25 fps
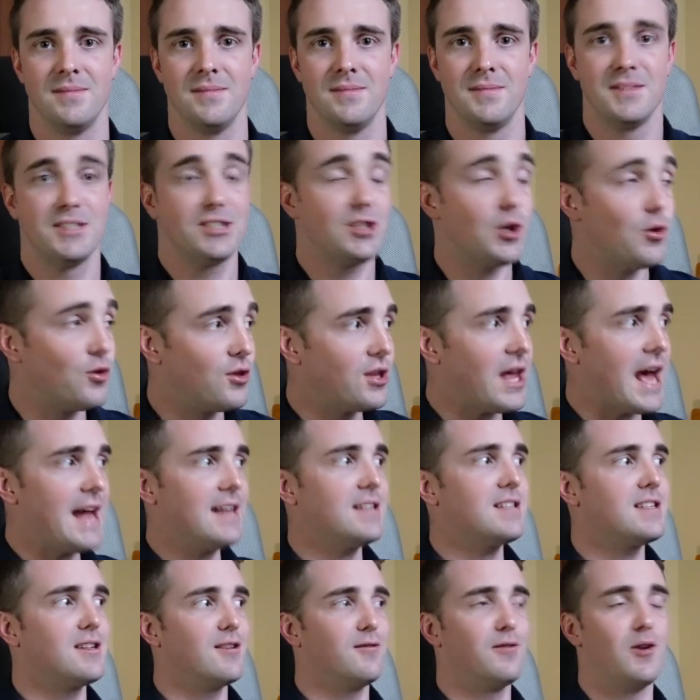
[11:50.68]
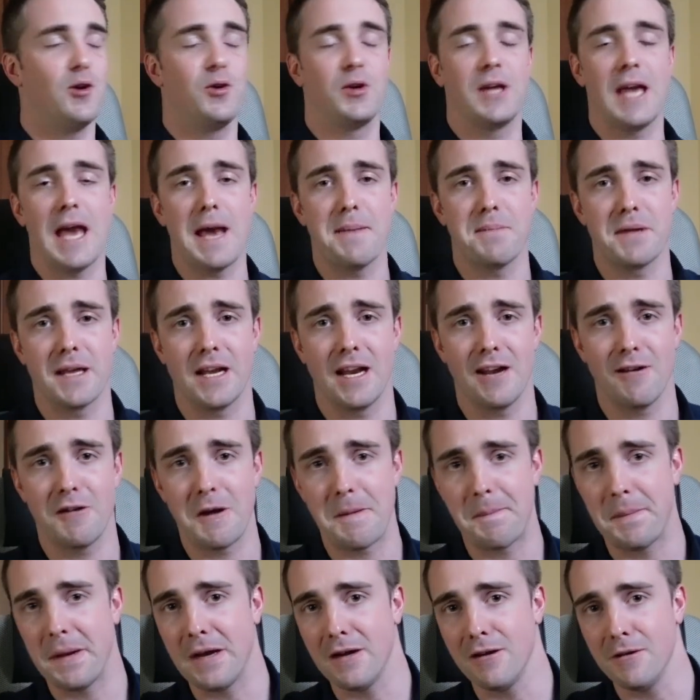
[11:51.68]
So that's the vocabulary
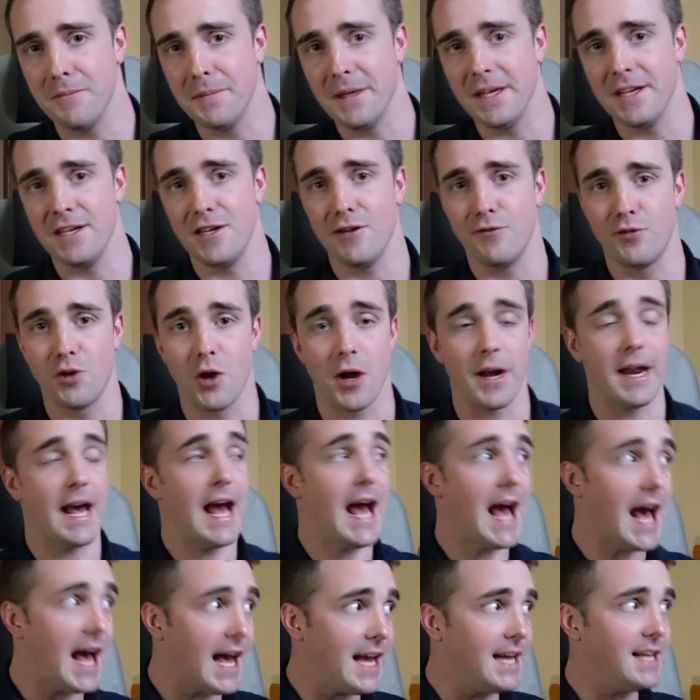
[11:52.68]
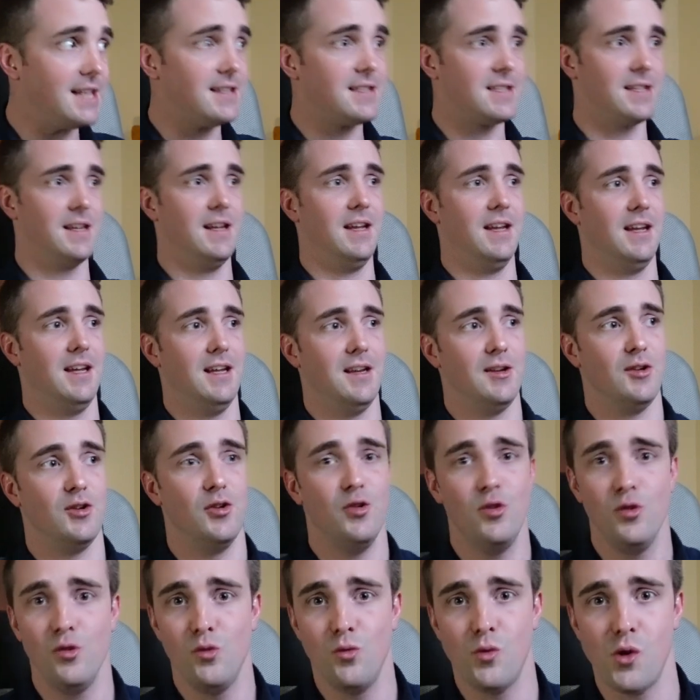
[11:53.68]
pyramid. You've got 8
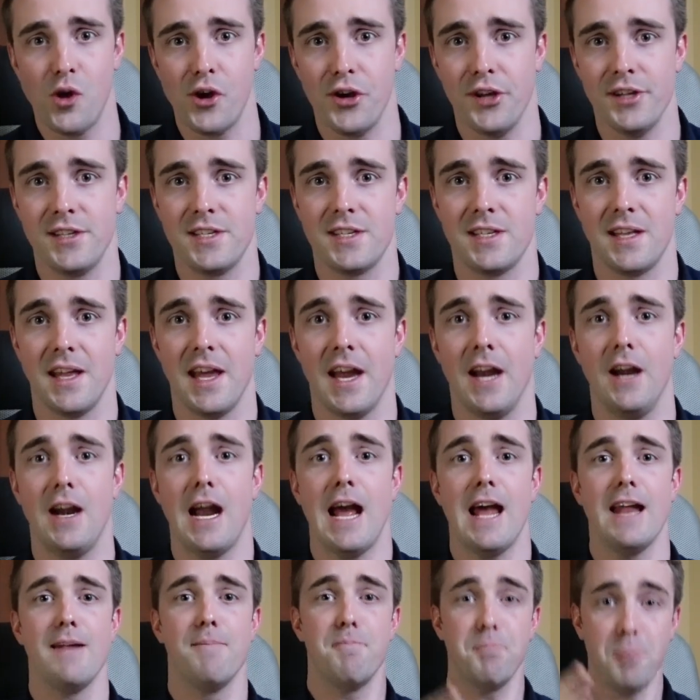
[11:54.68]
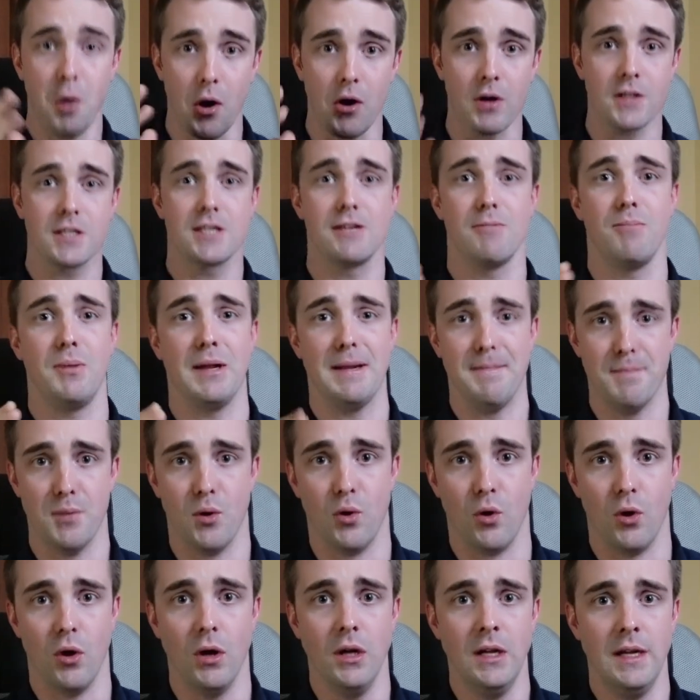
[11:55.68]
new words there and possibly
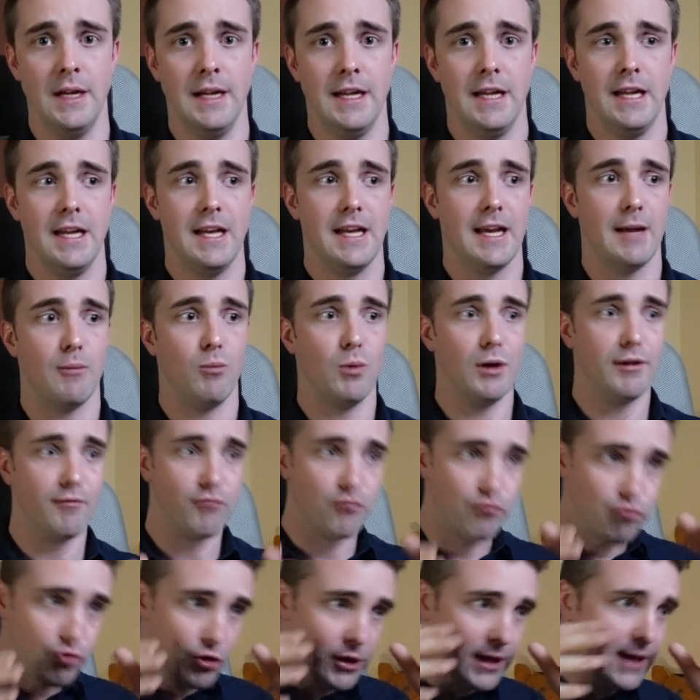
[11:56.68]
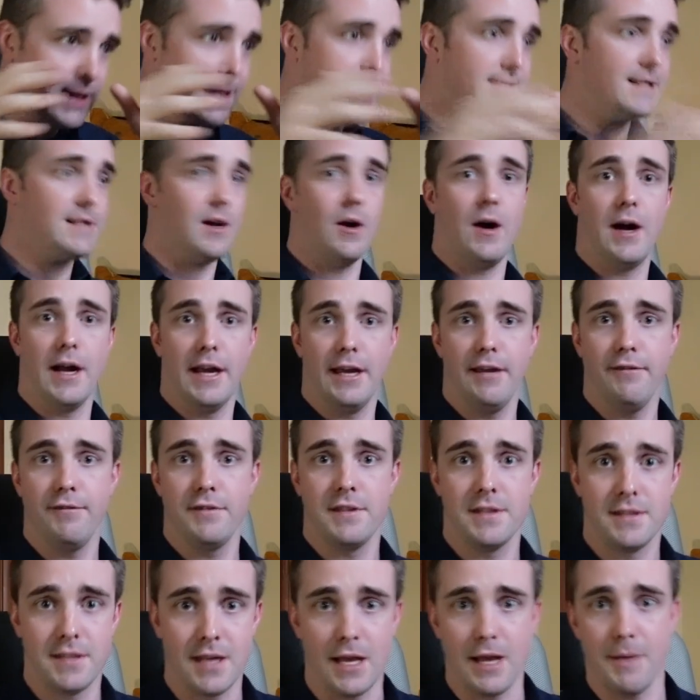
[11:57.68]
more. And we've really
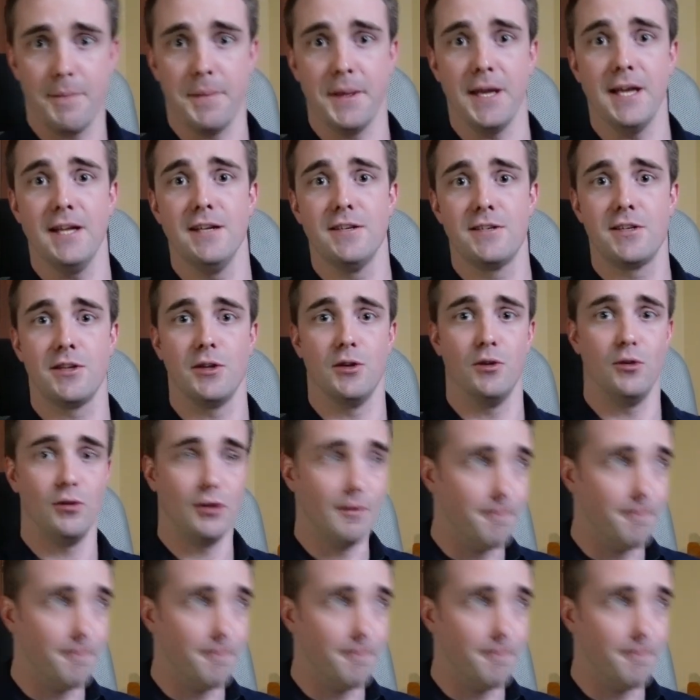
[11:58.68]
dived deep into the